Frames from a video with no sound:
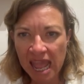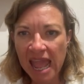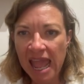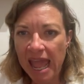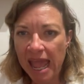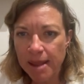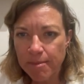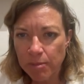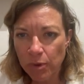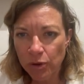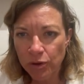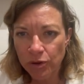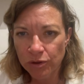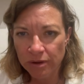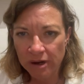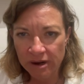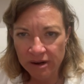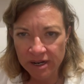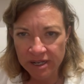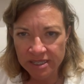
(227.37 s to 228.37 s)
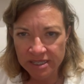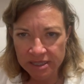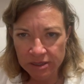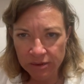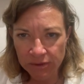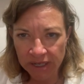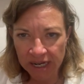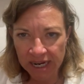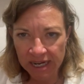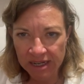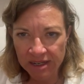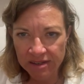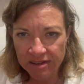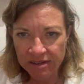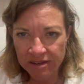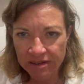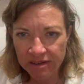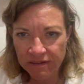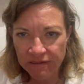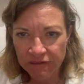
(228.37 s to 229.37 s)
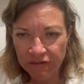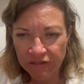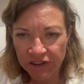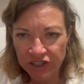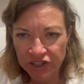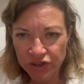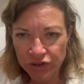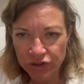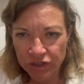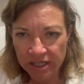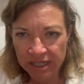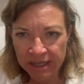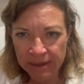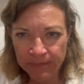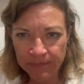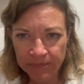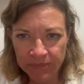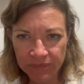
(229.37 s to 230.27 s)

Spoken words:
and motor areas located ventrally.